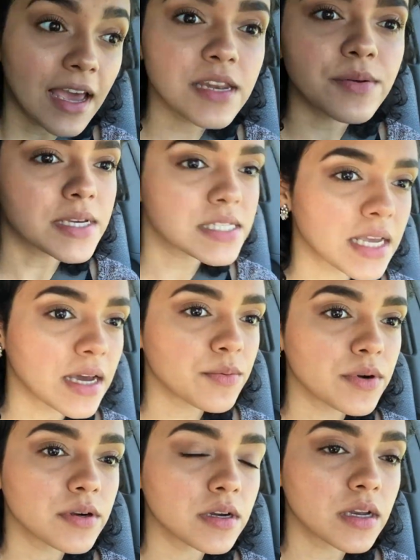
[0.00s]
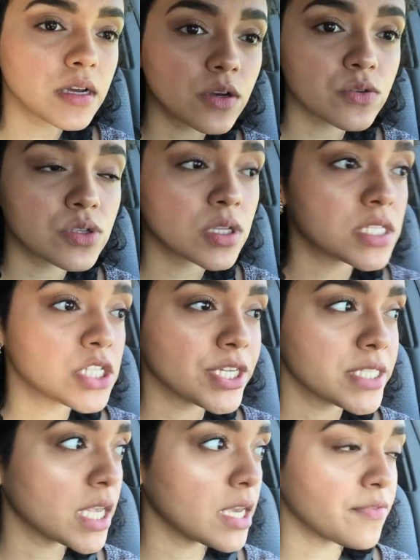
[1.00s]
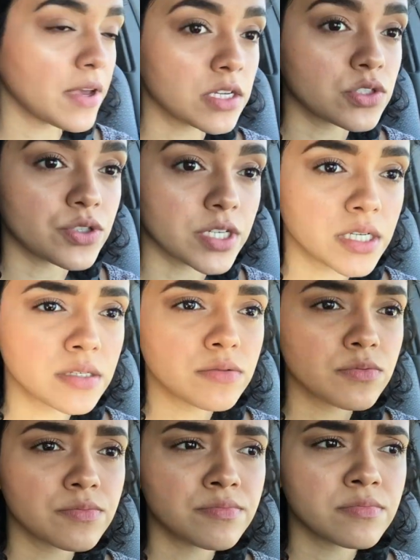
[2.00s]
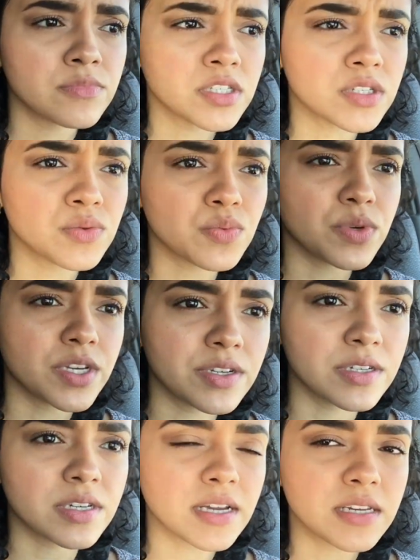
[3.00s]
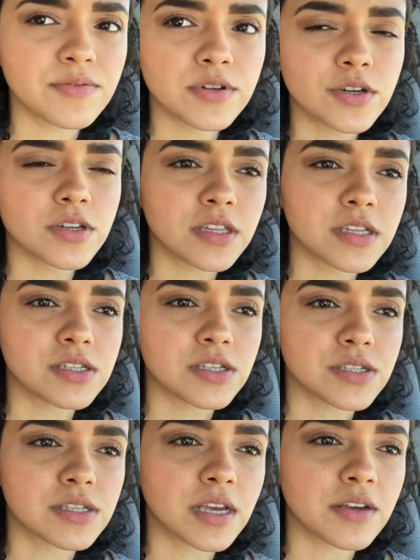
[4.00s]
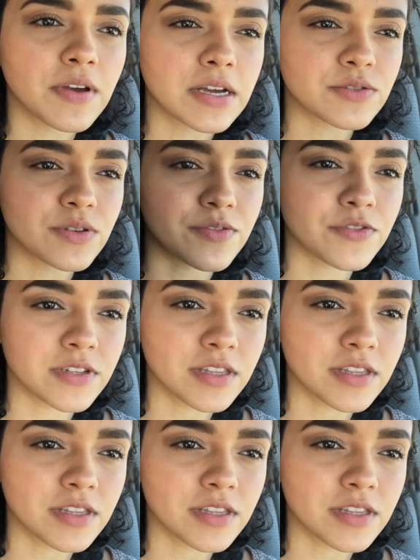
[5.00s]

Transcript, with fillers: Anyways, yeah, we're gonna go to the Cheesecake Factory which is weird. I never go to the Cheesecake Factory for